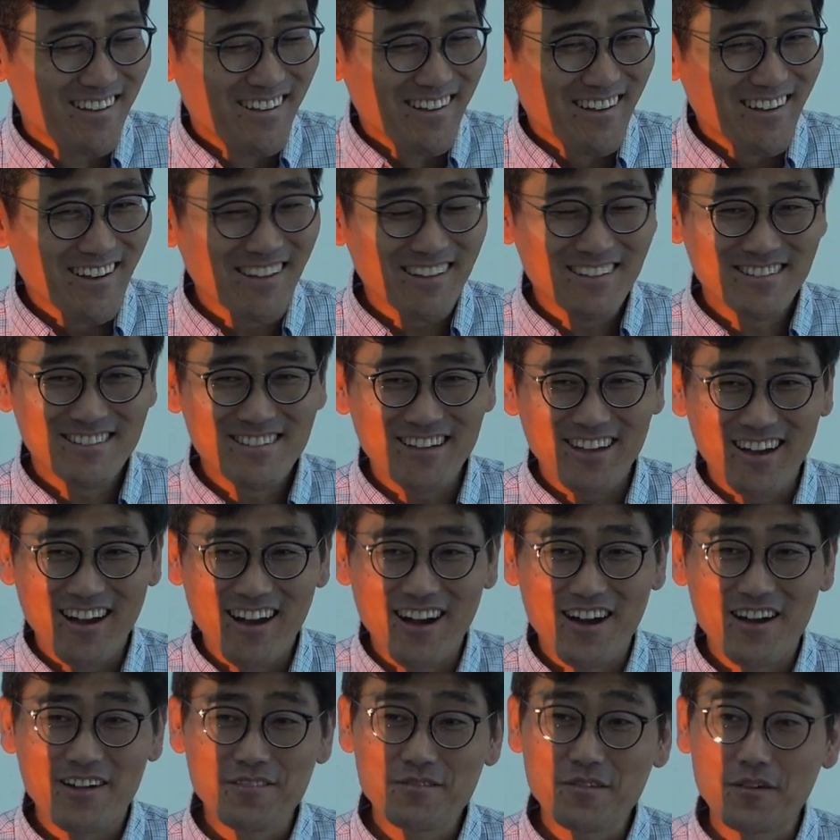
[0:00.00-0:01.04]
And
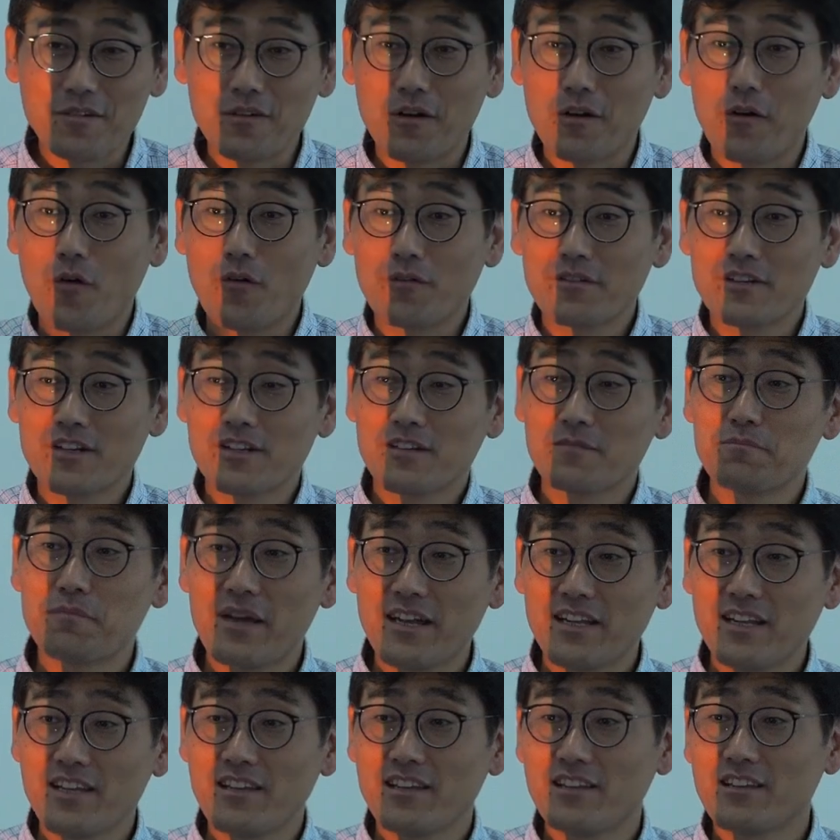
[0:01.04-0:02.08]
uh, over
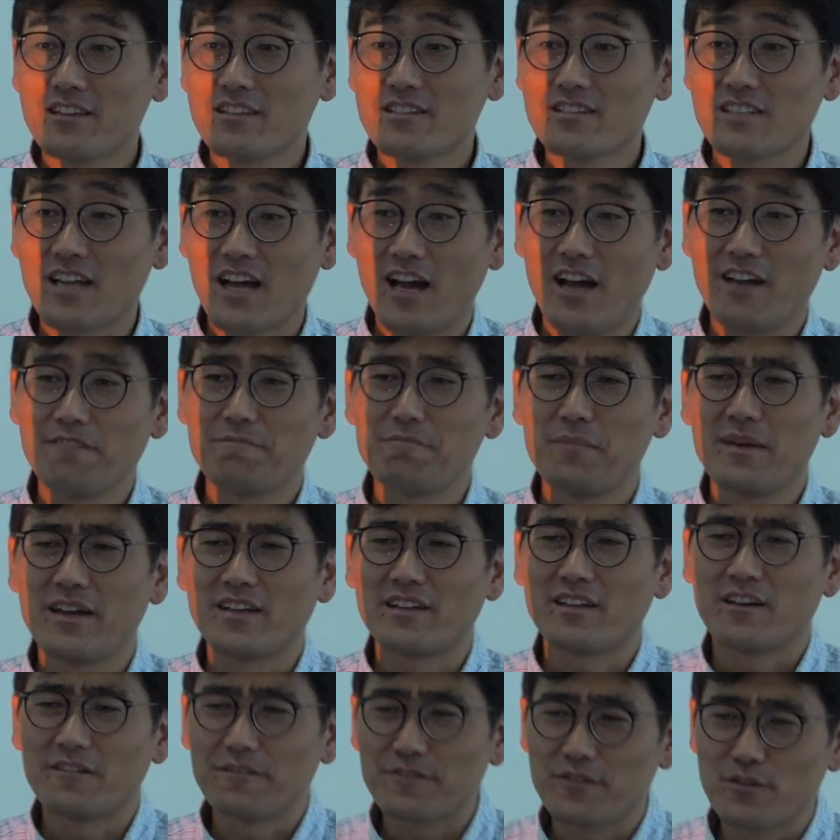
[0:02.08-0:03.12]
many years, I've
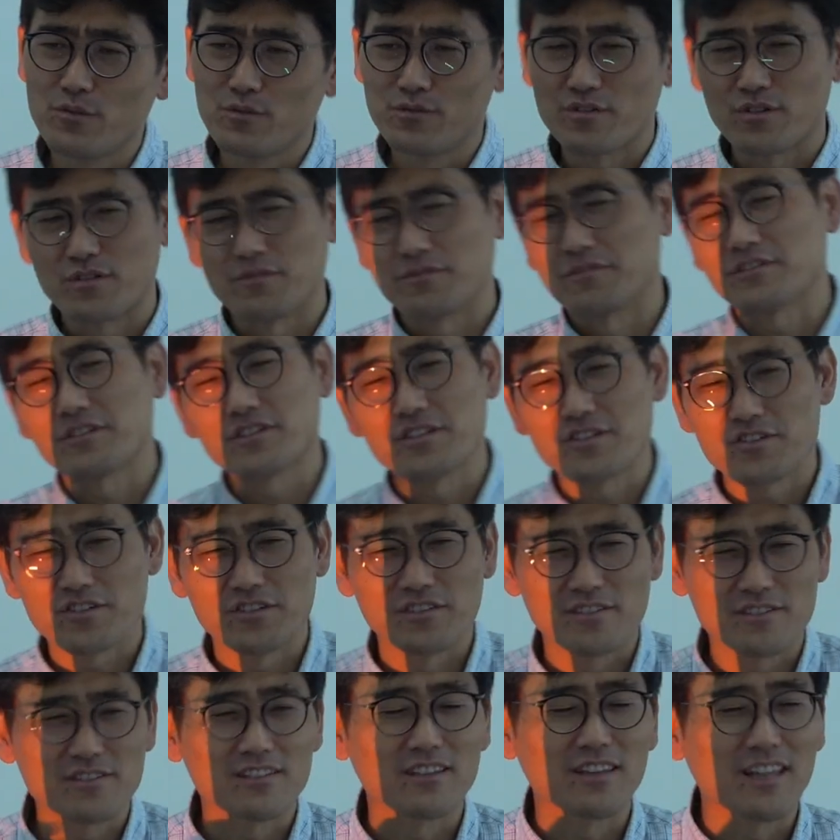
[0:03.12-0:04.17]
met a few sort of
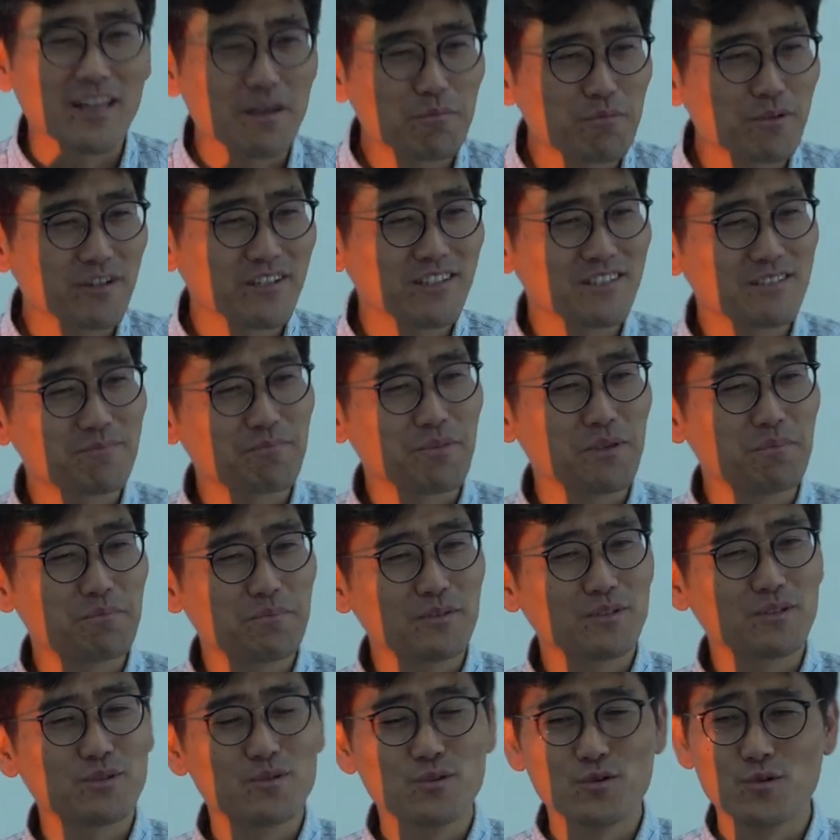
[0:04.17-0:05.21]
Christian celebrities,
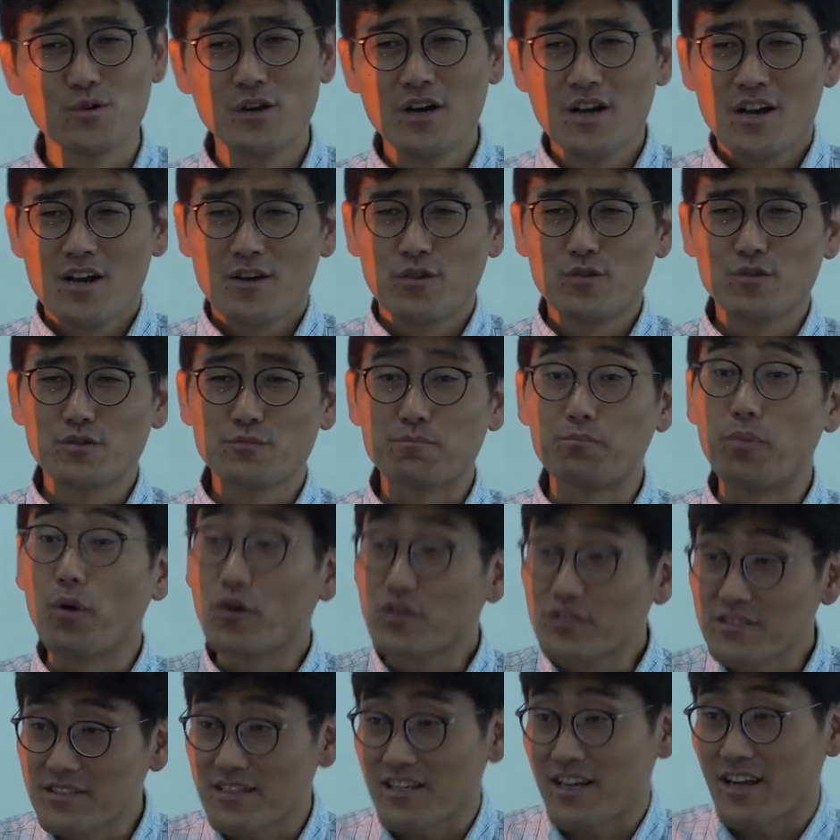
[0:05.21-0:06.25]
people who, whose
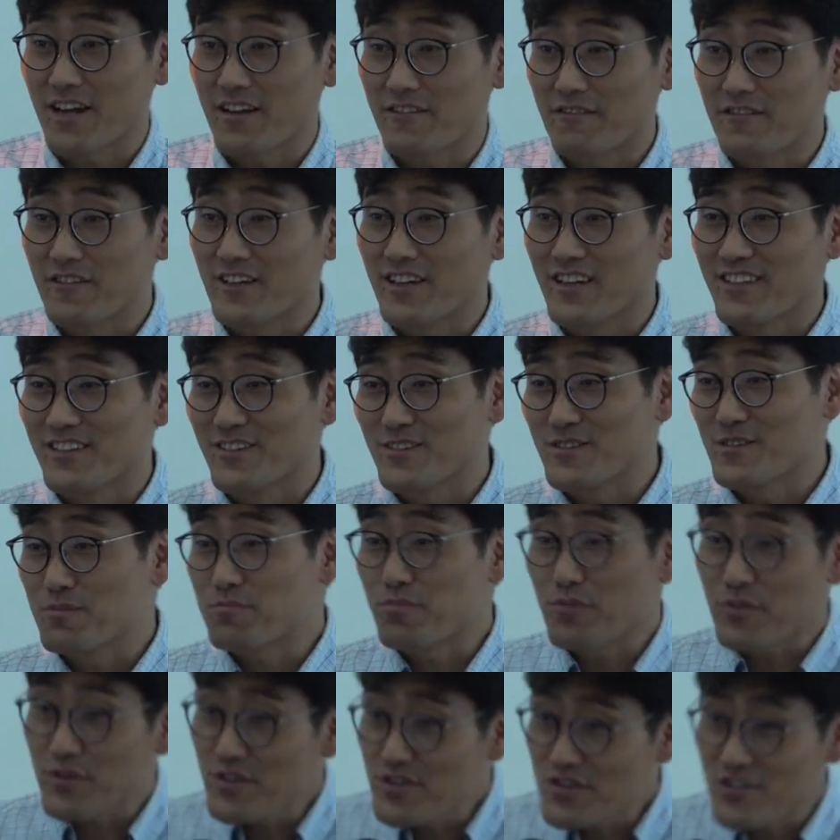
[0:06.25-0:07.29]
books that I've read, whose
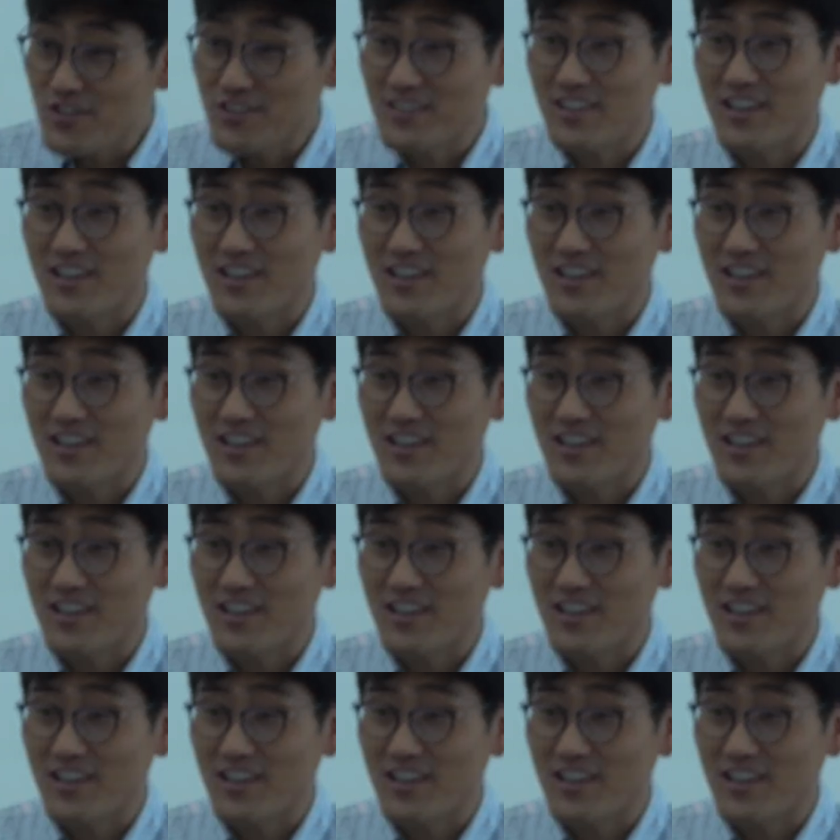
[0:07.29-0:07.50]
preaching